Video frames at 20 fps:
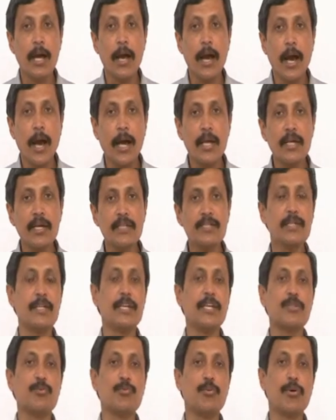I as an
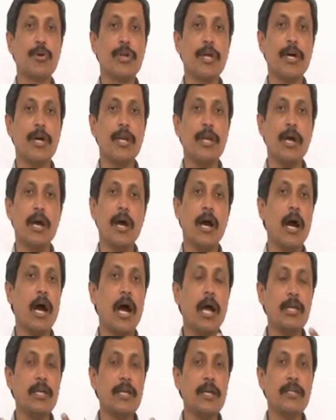exporter,
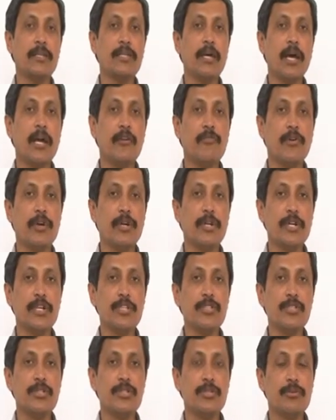I get the
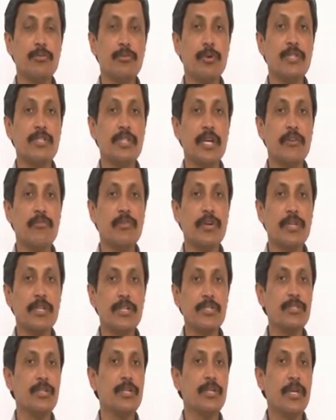advantage. What is the
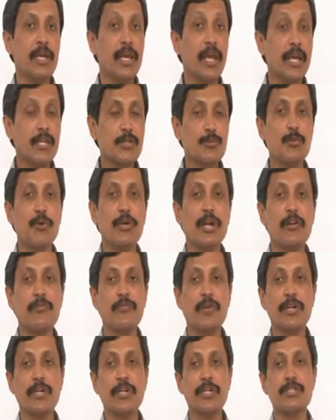advantage? Export
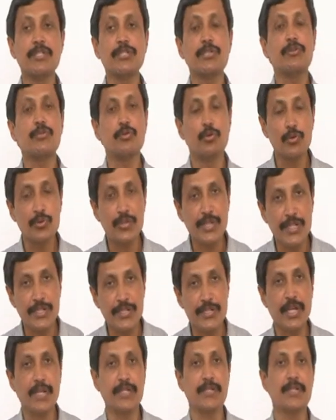advantage, no sales
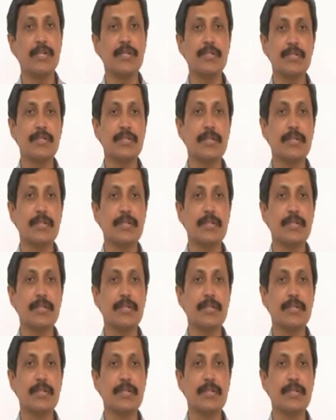taxes.